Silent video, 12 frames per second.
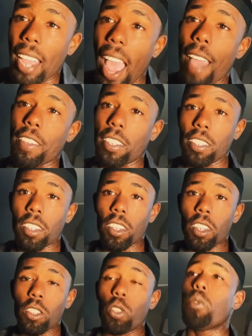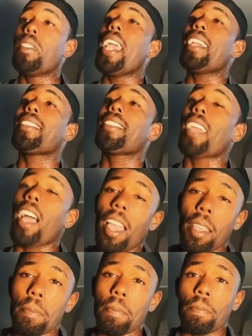have it. So next
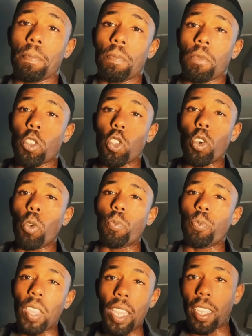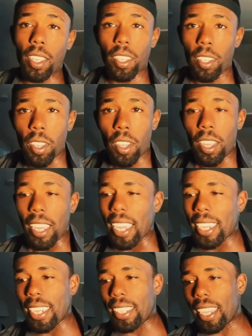time you don't think
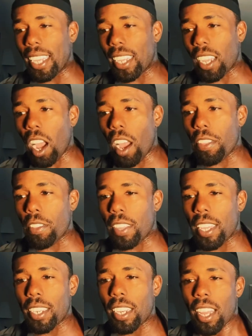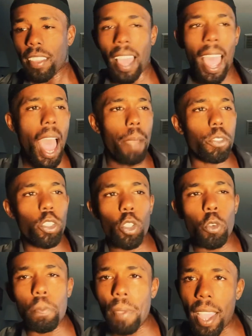anything other than the
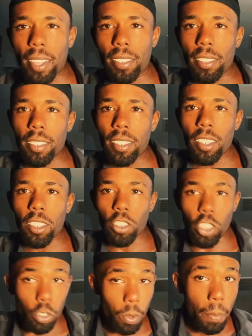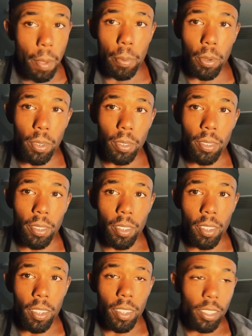absolute best, just remember,
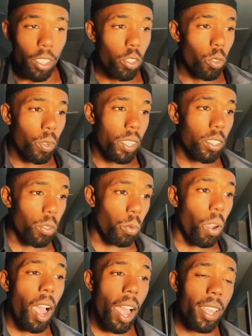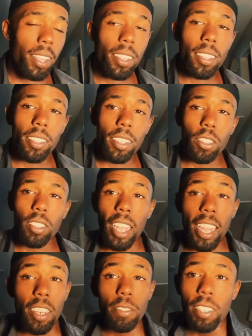there's a reason why there's
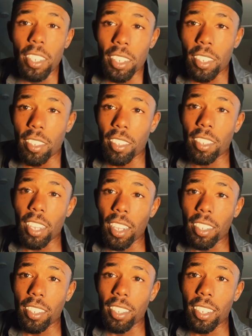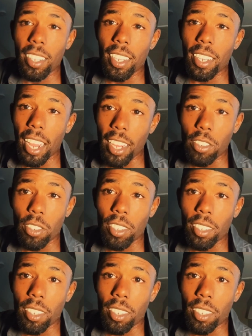envy, jealousy, and hatred.